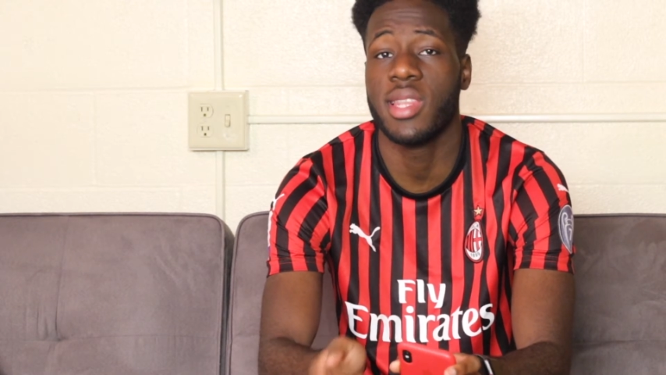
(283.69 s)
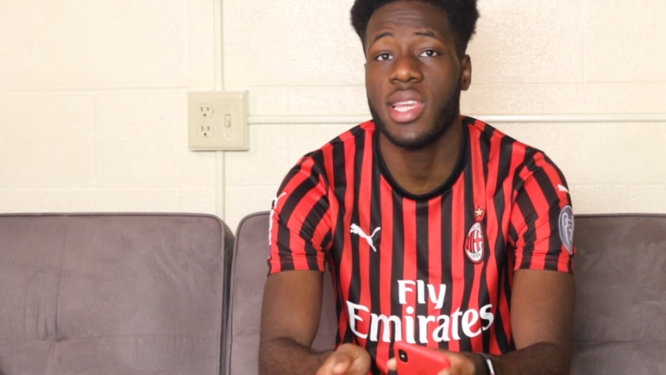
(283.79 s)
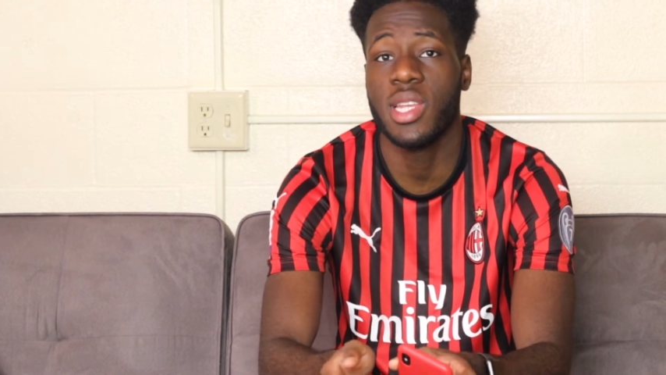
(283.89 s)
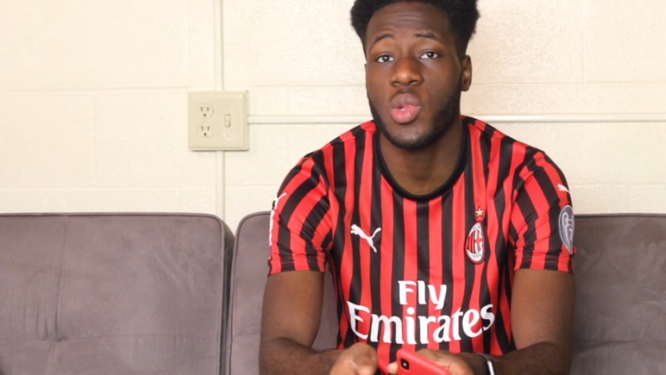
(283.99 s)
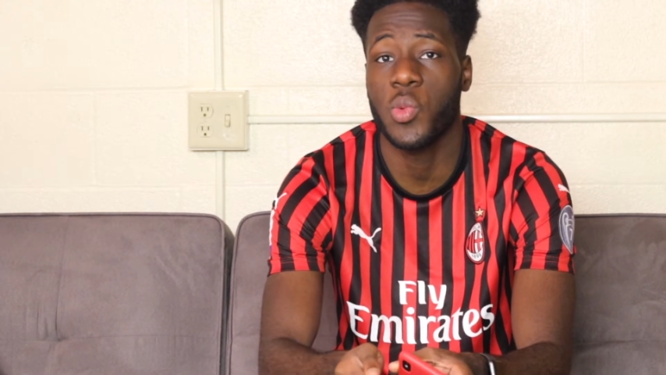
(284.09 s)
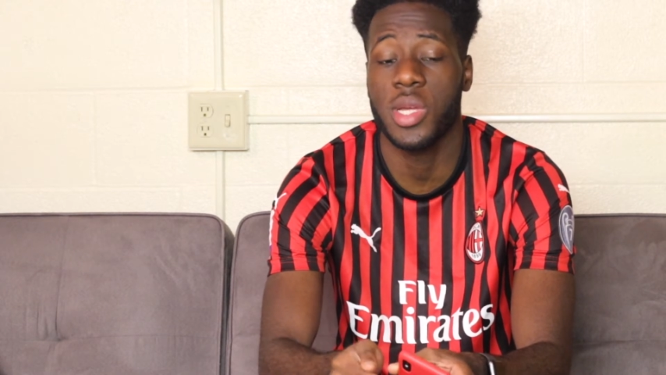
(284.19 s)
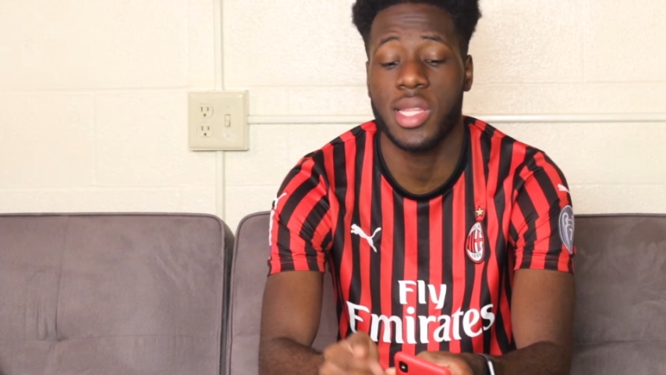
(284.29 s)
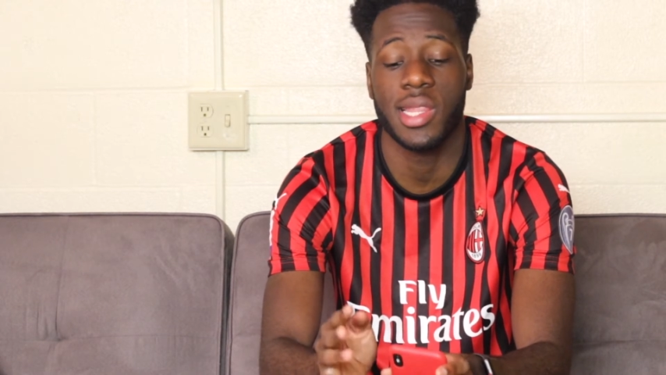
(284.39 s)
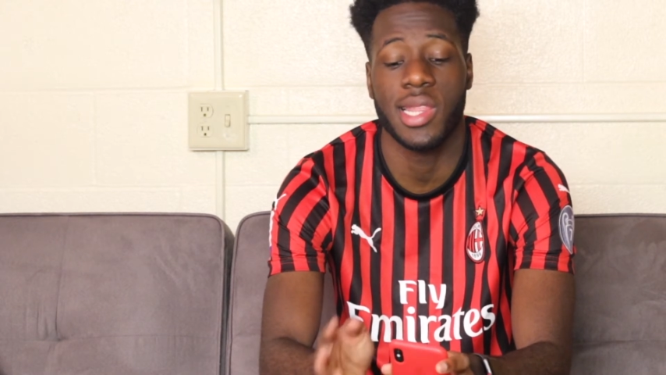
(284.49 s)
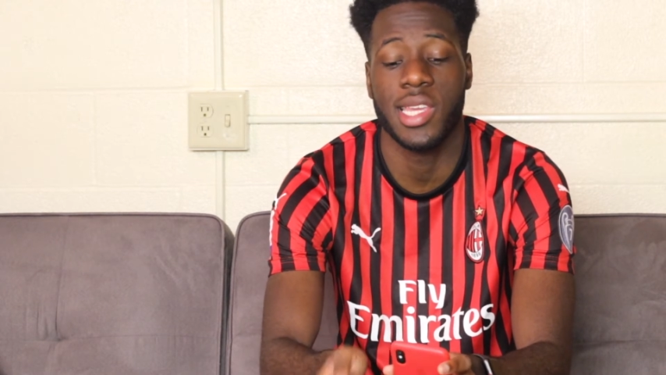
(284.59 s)
linked
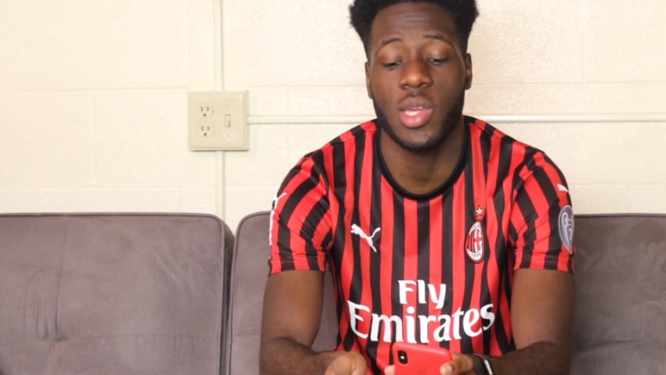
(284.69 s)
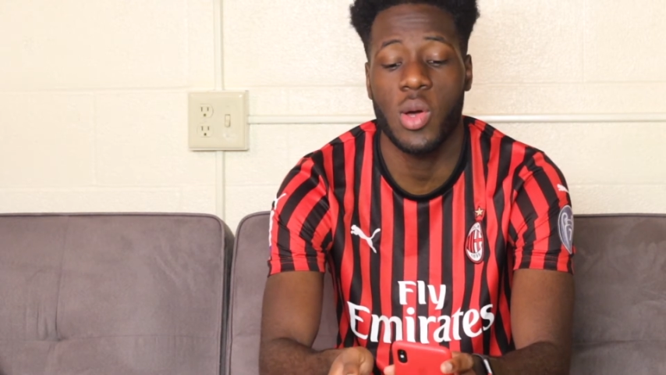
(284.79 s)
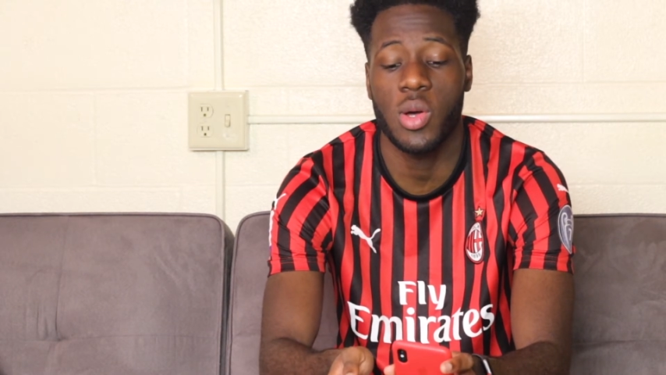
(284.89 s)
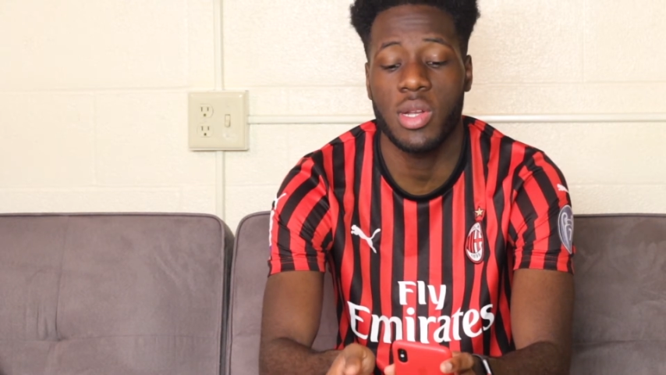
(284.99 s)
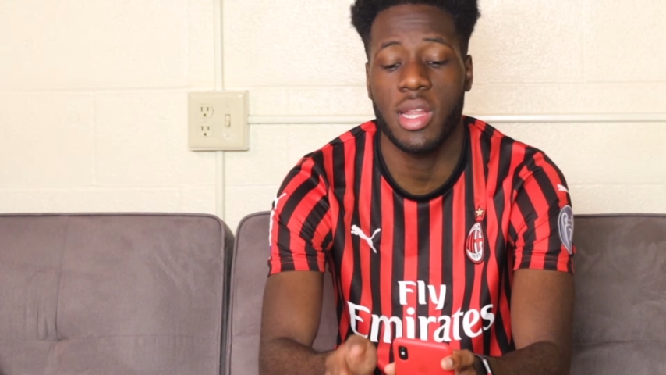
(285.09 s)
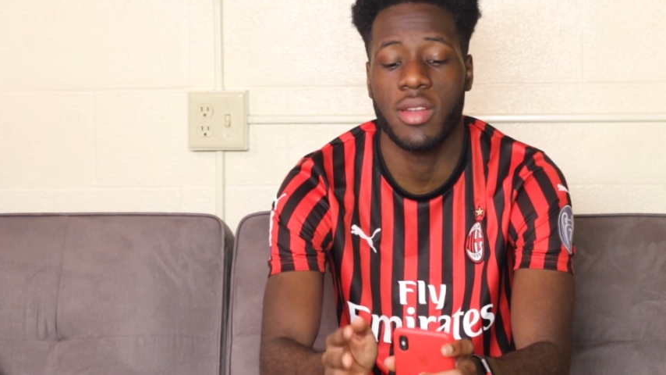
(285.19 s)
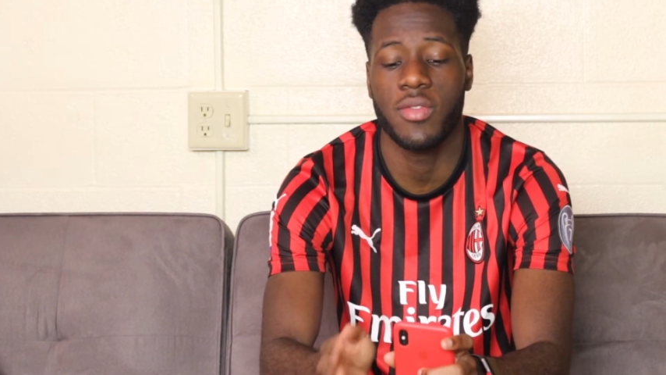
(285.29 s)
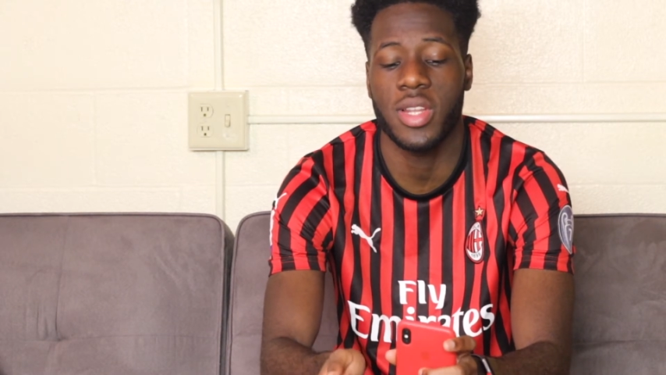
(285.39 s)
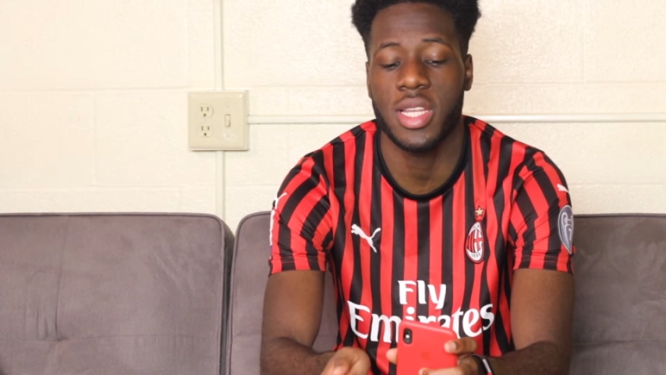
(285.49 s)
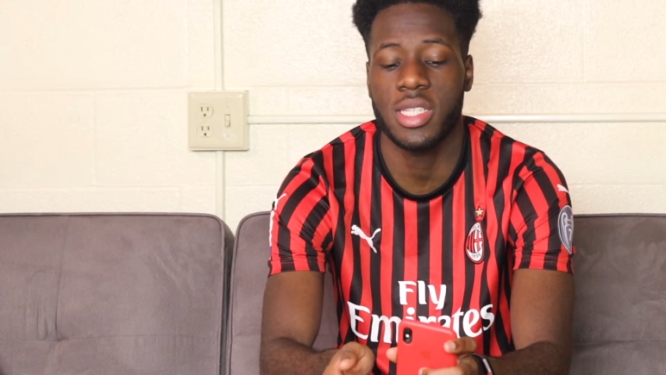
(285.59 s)
with Lyon and
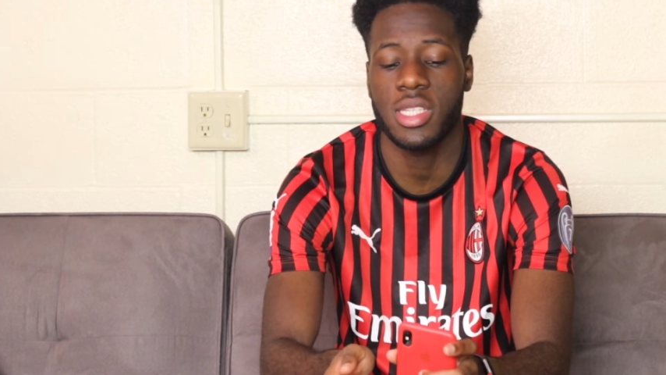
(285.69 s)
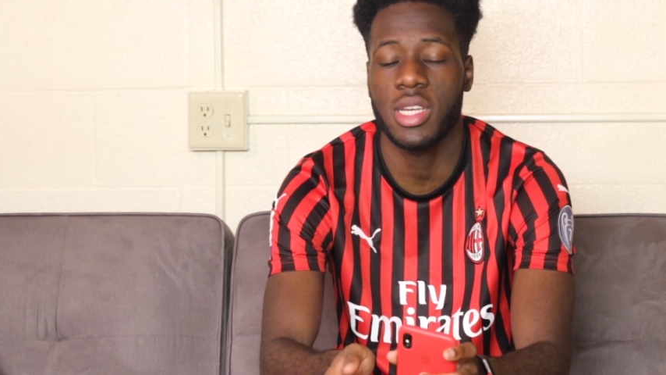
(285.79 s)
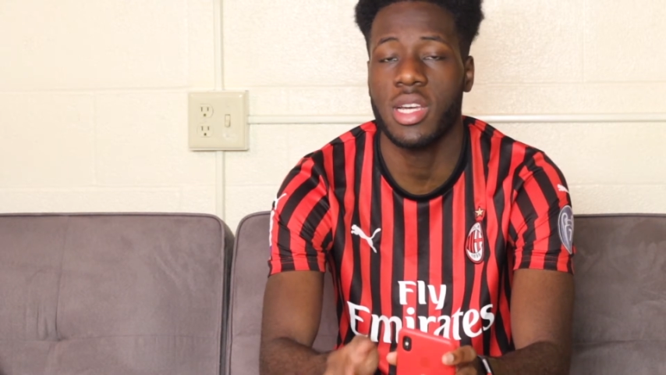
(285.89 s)
Valencia,